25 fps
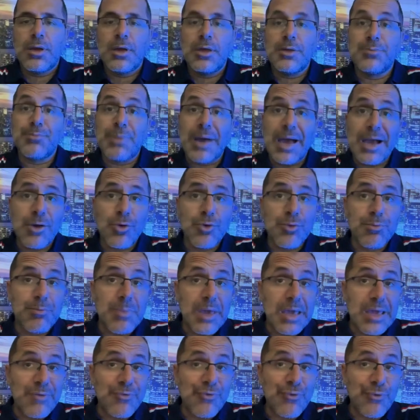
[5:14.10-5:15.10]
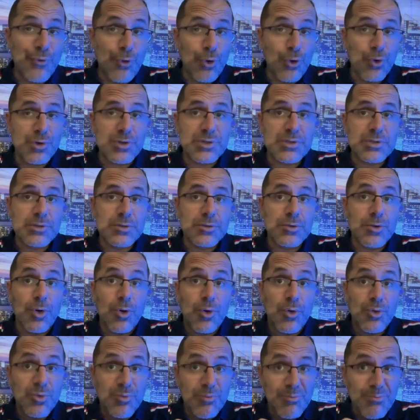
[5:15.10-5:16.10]
And back on May 1st,
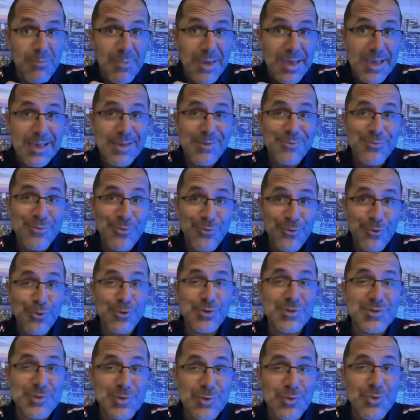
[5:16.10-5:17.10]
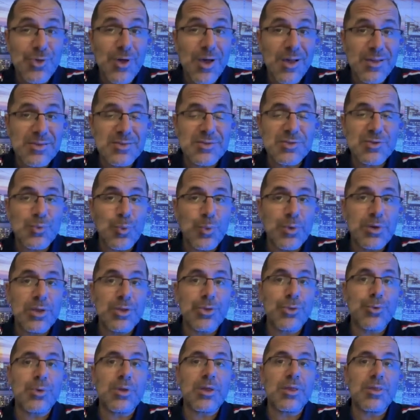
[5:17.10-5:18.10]

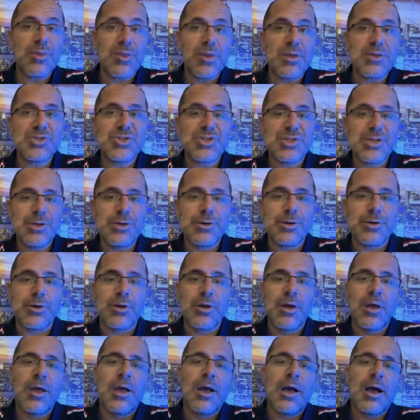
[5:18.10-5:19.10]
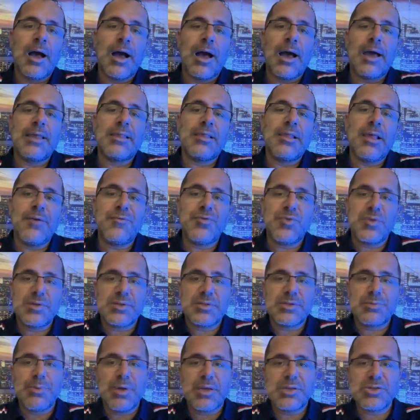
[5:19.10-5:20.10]
2023, this year, I left
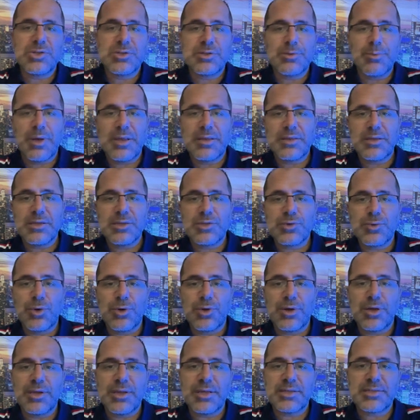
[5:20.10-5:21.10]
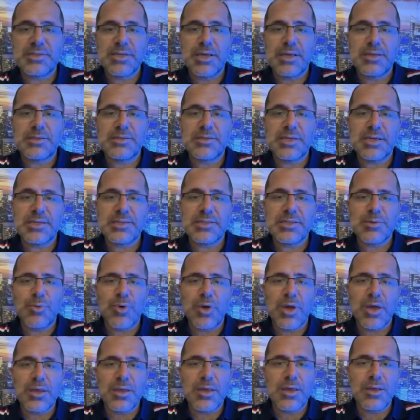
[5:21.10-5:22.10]
this message in my Discord and I said, ticker symbol
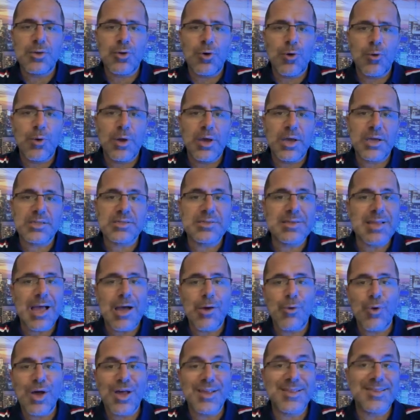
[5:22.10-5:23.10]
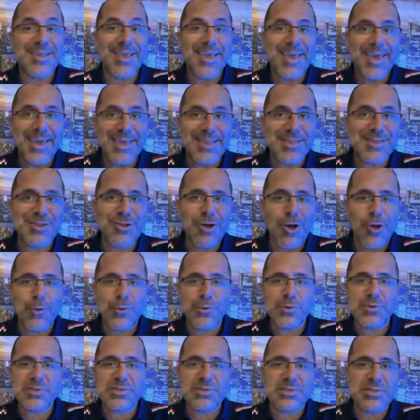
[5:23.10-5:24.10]
NNOX, now at
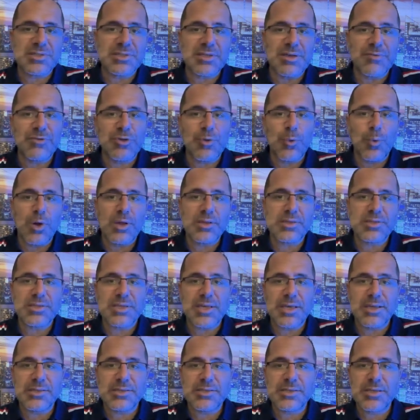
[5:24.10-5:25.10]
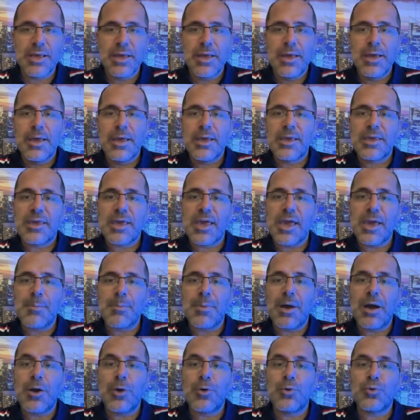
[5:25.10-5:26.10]
$8.71, came
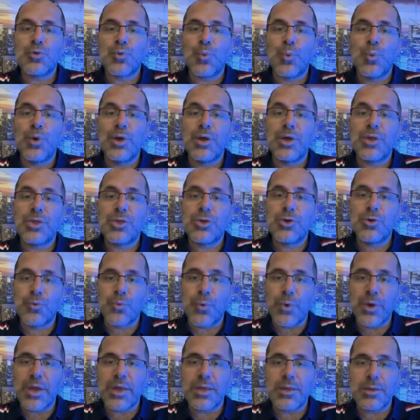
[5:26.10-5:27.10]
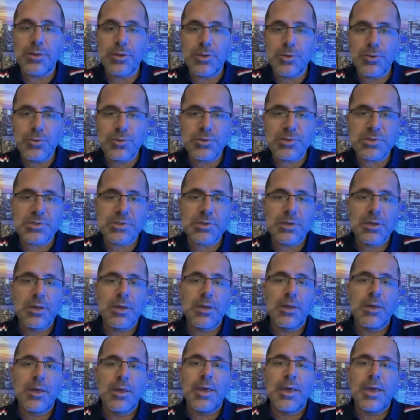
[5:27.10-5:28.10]
out with great news.
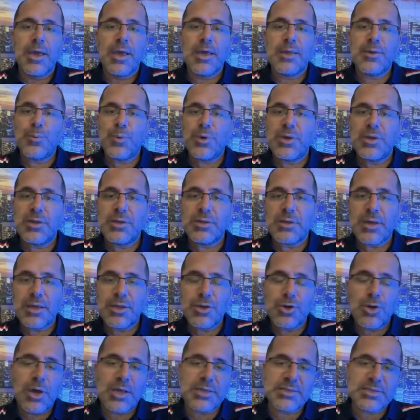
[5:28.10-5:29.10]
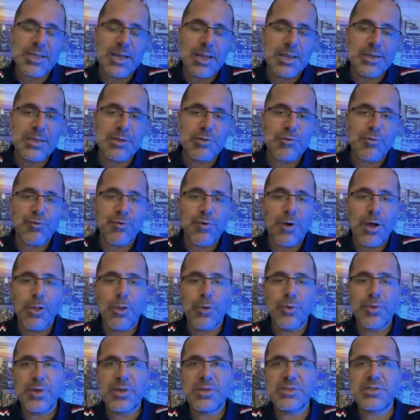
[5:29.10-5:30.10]
And we need, I said, I need to
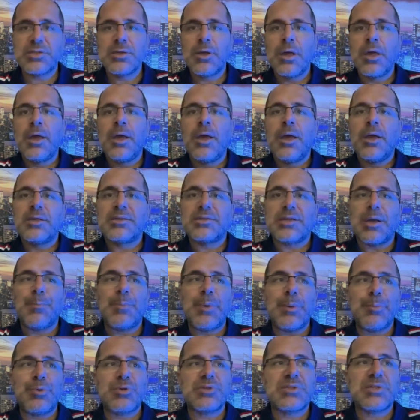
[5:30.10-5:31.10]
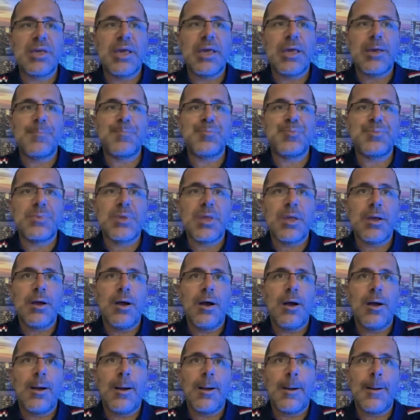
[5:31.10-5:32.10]
follow this. Some people say,
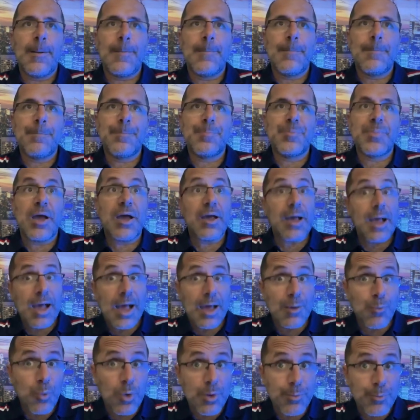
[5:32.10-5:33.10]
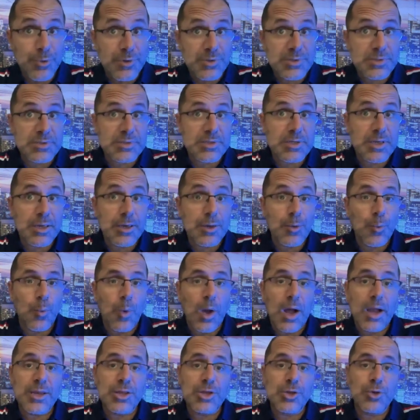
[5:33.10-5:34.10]
I had one person say,
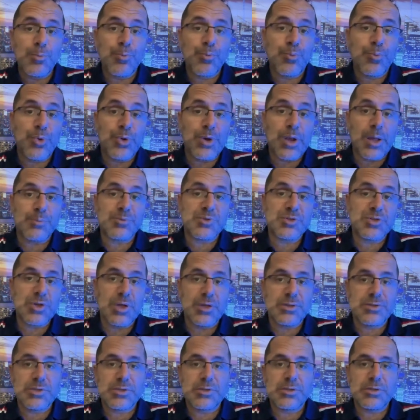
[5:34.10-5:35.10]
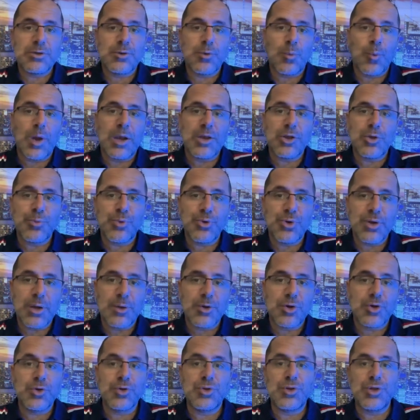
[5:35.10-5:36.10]
why do you put up such, why do you put
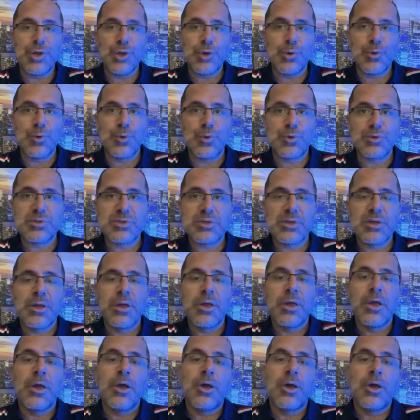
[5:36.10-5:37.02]
out good news